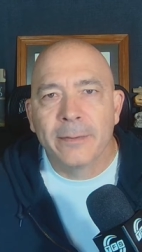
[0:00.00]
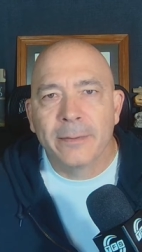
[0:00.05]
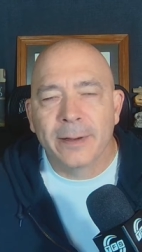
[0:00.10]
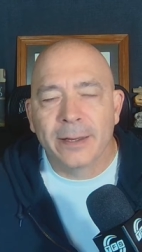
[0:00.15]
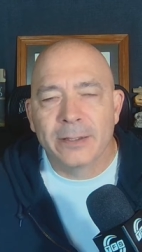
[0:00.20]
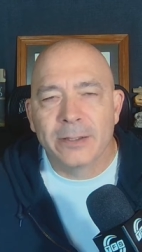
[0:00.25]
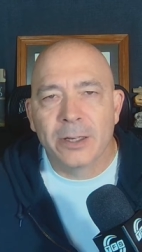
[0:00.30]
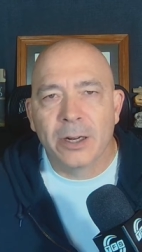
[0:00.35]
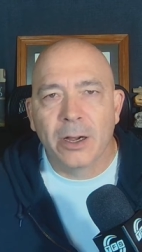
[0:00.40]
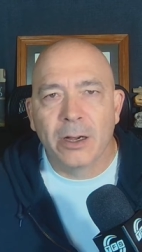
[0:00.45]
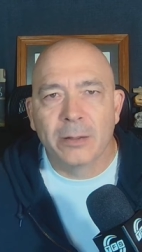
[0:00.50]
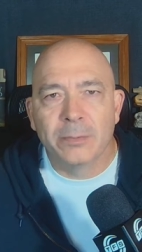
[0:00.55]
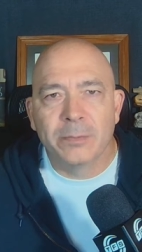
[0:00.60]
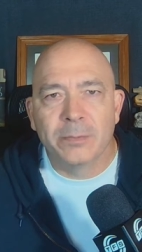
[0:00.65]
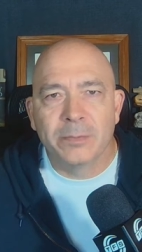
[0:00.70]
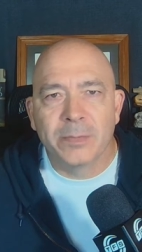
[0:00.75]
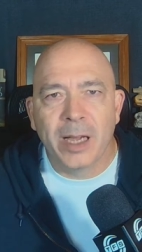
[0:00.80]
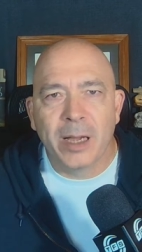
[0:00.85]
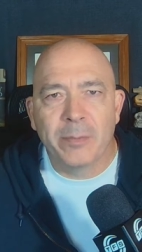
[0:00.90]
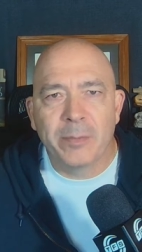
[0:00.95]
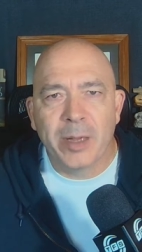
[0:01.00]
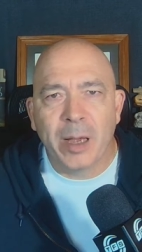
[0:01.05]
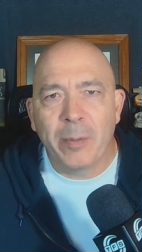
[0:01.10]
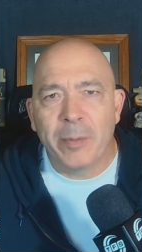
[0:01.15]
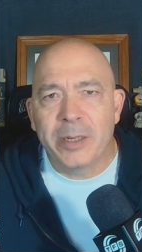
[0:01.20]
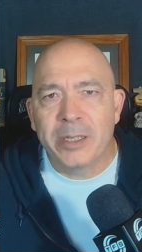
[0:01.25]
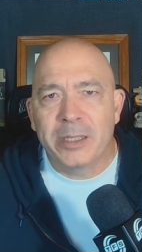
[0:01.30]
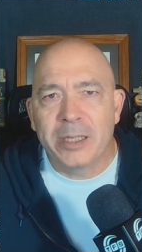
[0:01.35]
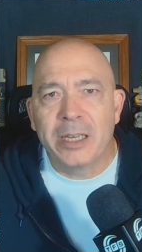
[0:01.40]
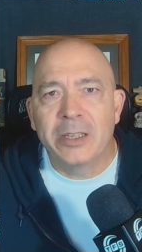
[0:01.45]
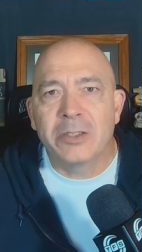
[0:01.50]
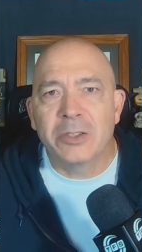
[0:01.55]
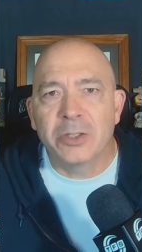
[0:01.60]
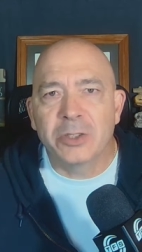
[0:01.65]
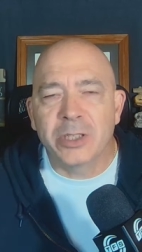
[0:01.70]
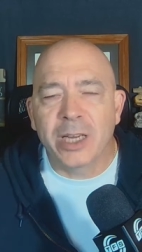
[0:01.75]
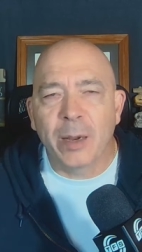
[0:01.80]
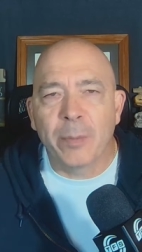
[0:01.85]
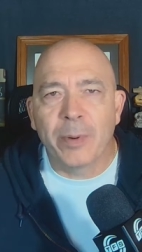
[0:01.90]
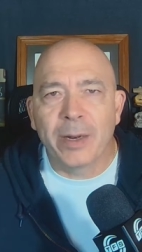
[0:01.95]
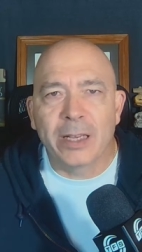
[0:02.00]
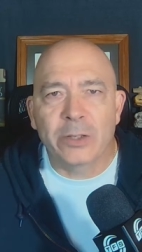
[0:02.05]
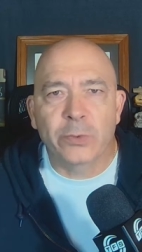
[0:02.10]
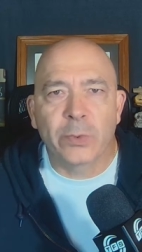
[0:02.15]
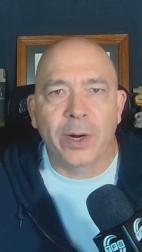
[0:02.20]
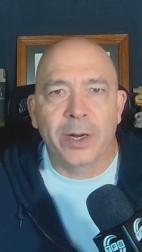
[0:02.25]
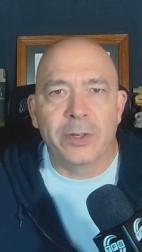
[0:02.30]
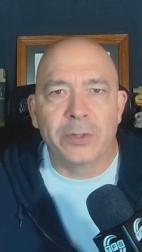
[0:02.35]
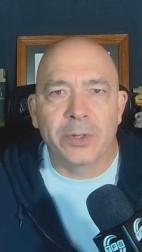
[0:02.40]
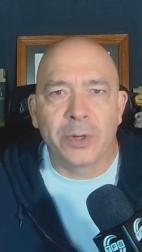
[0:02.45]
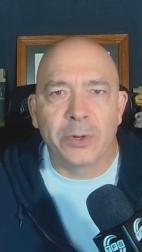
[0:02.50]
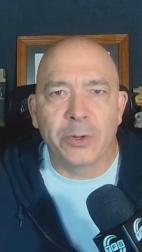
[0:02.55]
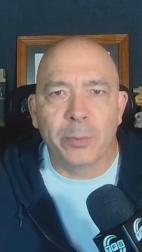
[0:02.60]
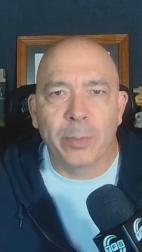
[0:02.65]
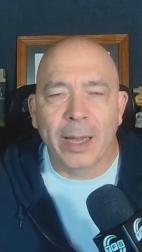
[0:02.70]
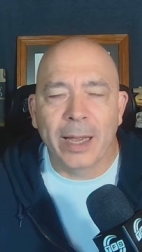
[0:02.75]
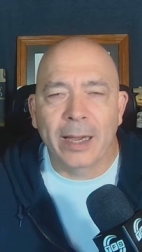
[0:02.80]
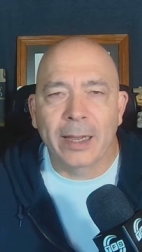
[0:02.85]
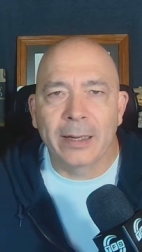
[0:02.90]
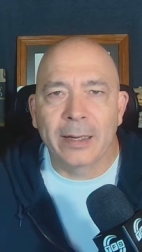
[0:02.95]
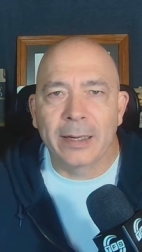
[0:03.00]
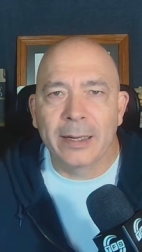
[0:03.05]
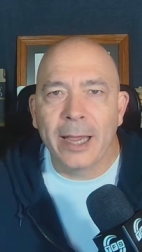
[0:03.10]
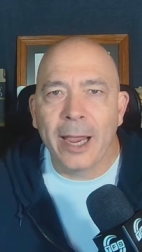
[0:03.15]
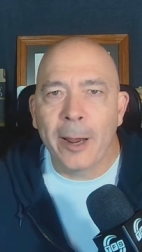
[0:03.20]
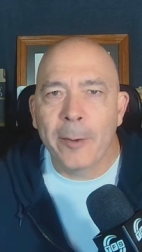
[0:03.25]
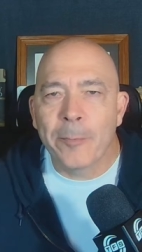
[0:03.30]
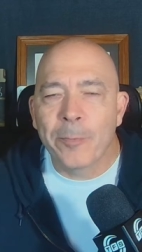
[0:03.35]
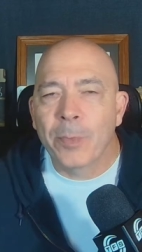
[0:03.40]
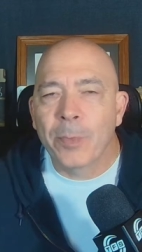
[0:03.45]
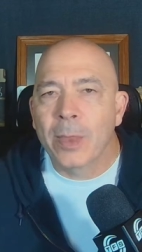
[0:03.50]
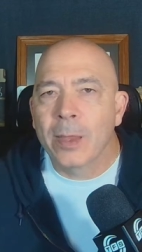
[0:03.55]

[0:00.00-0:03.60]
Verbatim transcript: because, you know, I'm, I'm, I'm in decent shape. And that's what I used to do back in the day.